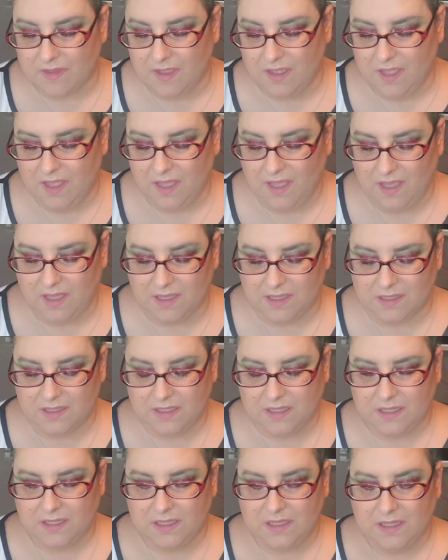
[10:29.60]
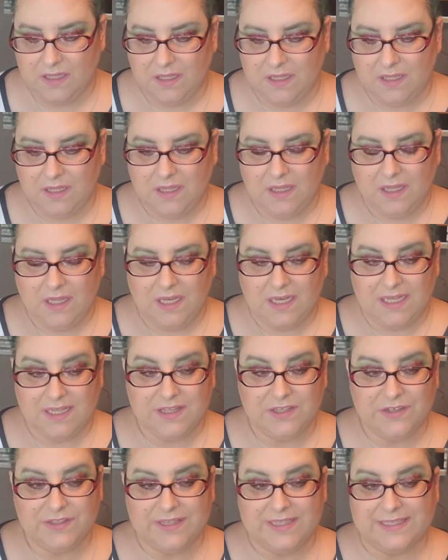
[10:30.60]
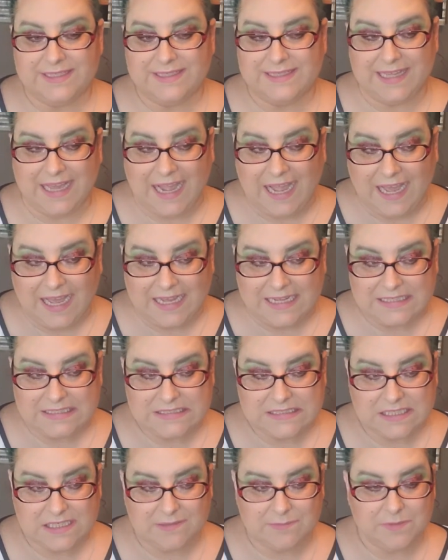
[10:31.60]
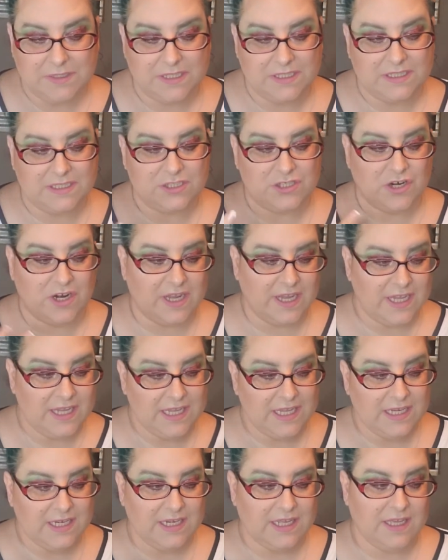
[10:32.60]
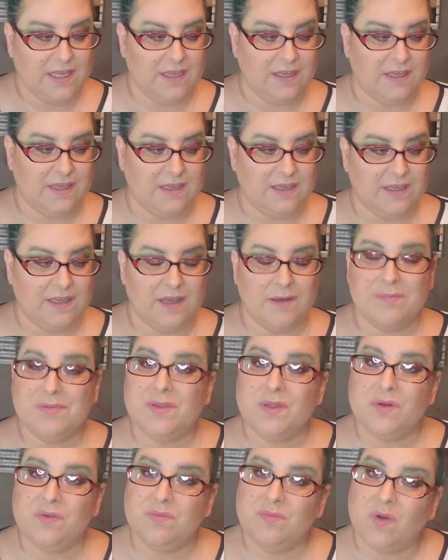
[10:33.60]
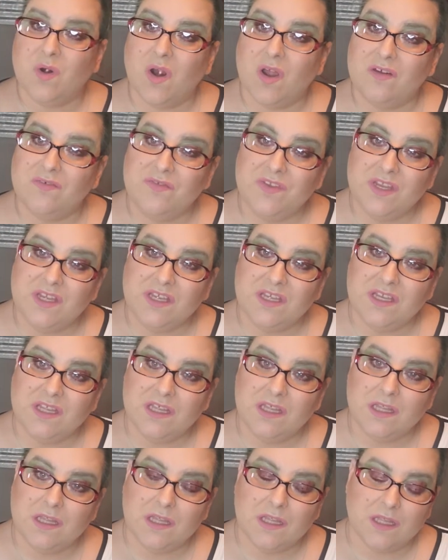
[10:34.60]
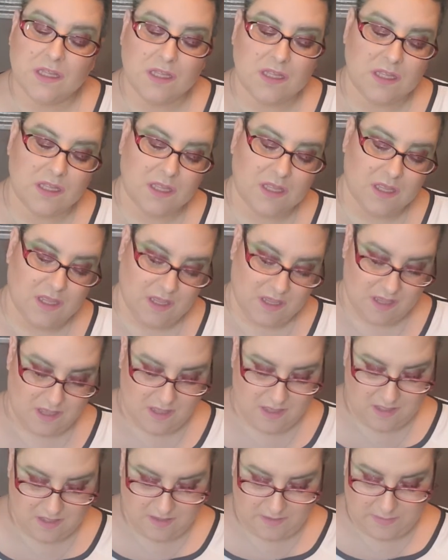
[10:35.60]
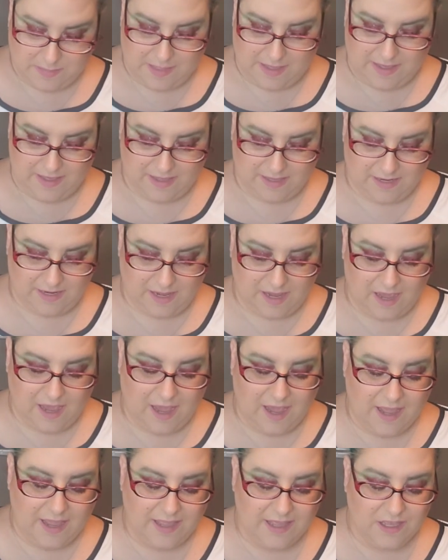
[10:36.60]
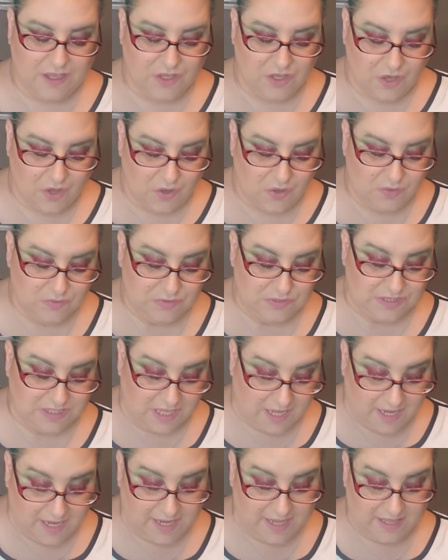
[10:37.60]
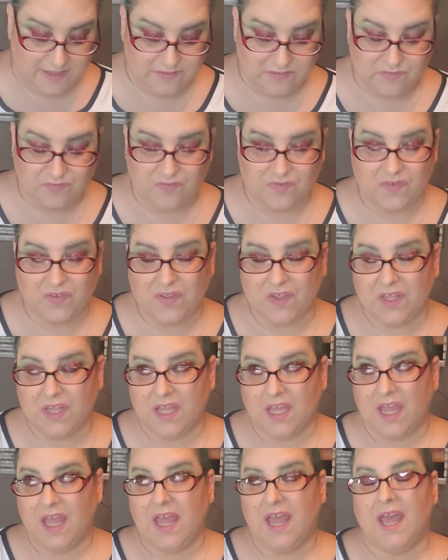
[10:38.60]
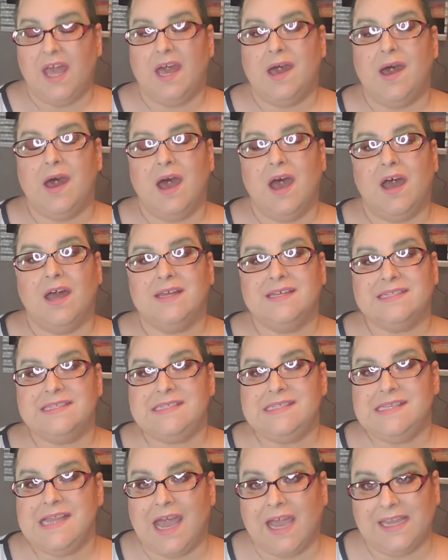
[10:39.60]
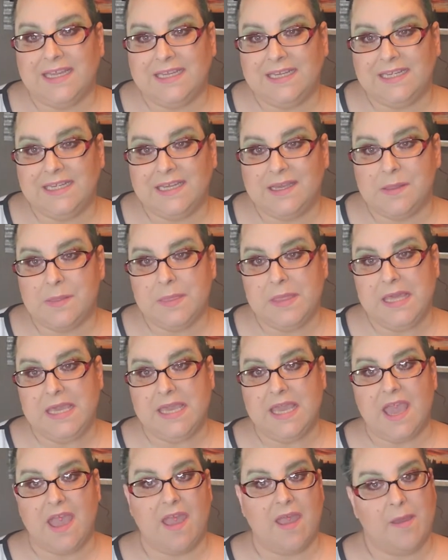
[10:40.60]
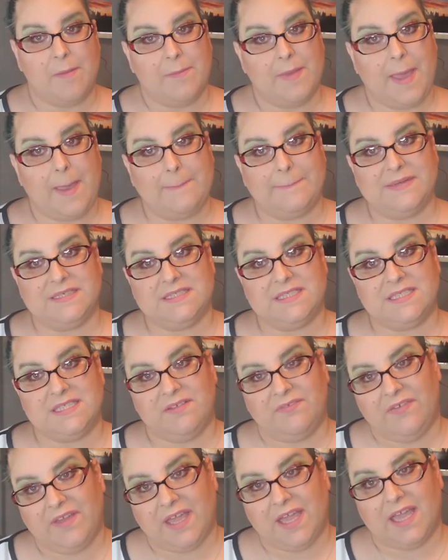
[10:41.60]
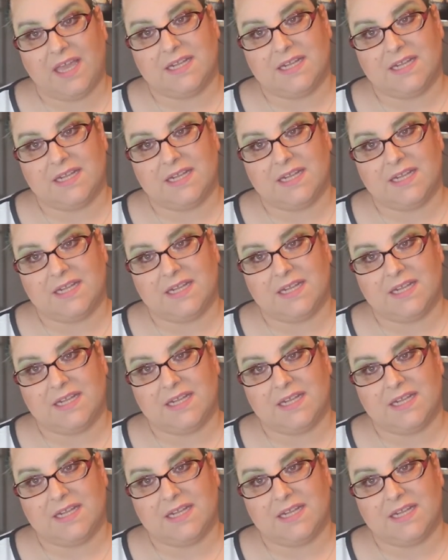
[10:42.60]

Uh, other than that, I'm gonna try and uh, upload more often but I go live 9 p.m. Pacific